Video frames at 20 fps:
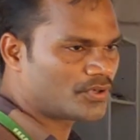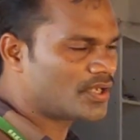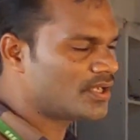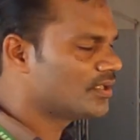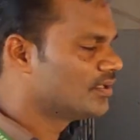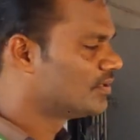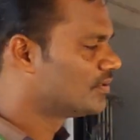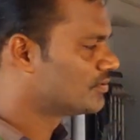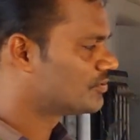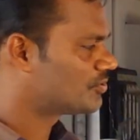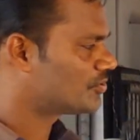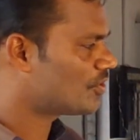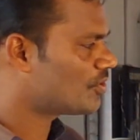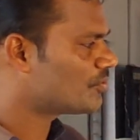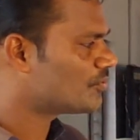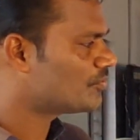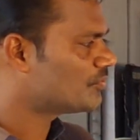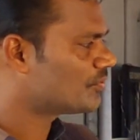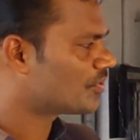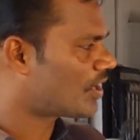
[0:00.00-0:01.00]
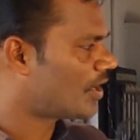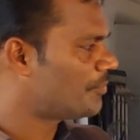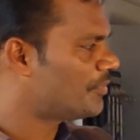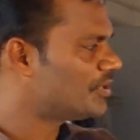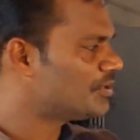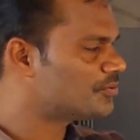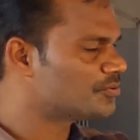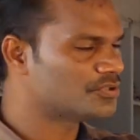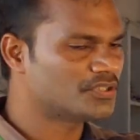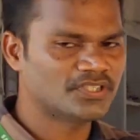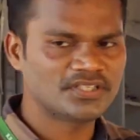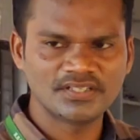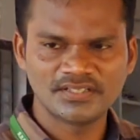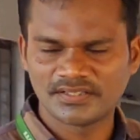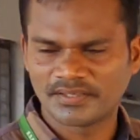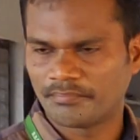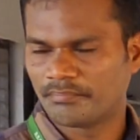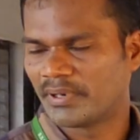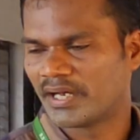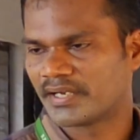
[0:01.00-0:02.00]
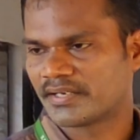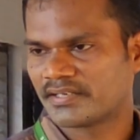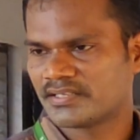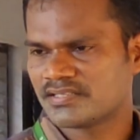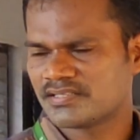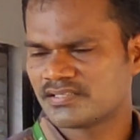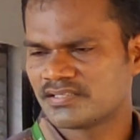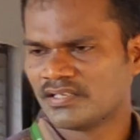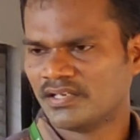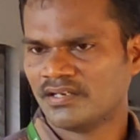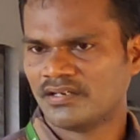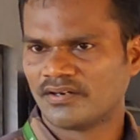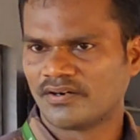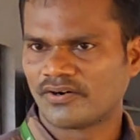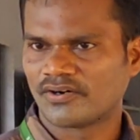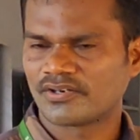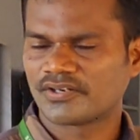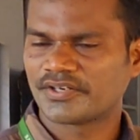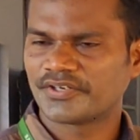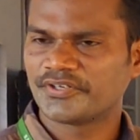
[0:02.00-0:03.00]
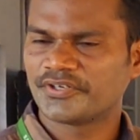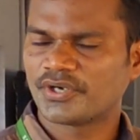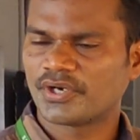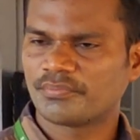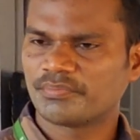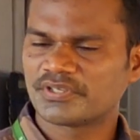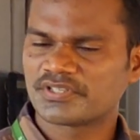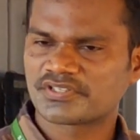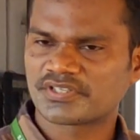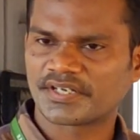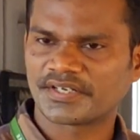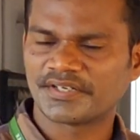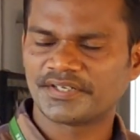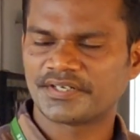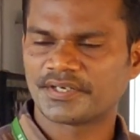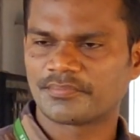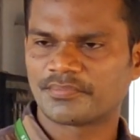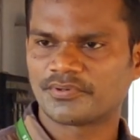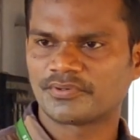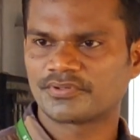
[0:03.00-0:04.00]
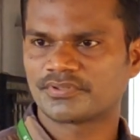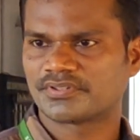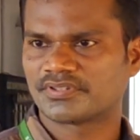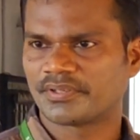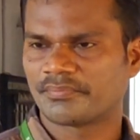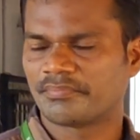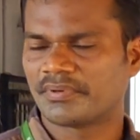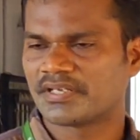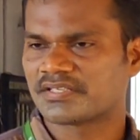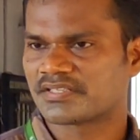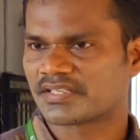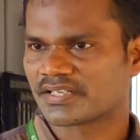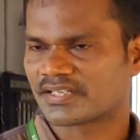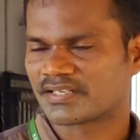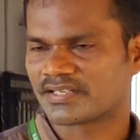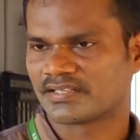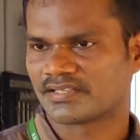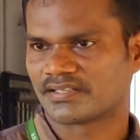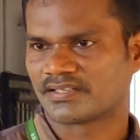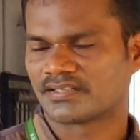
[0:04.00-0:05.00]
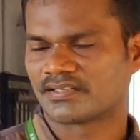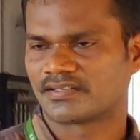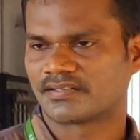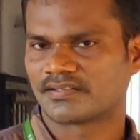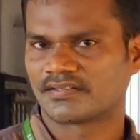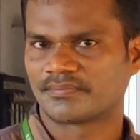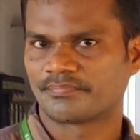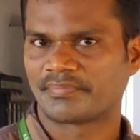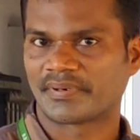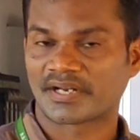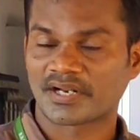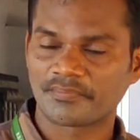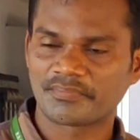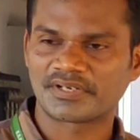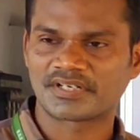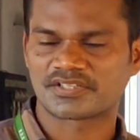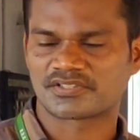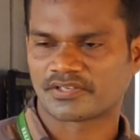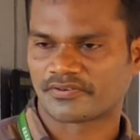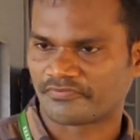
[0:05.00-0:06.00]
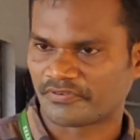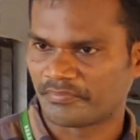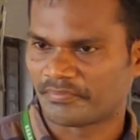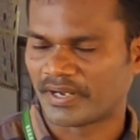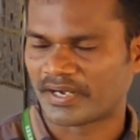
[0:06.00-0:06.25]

Okay, so now coming to the batteries, already you have been studied about the basic parameters of a